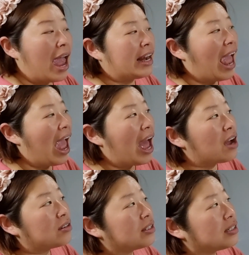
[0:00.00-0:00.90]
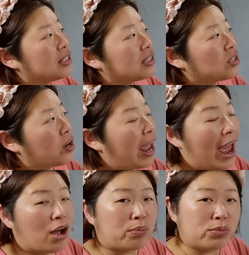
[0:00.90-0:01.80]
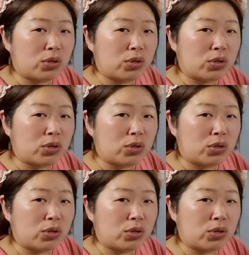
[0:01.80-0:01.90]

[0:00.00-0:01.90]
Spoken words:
And how does this going to help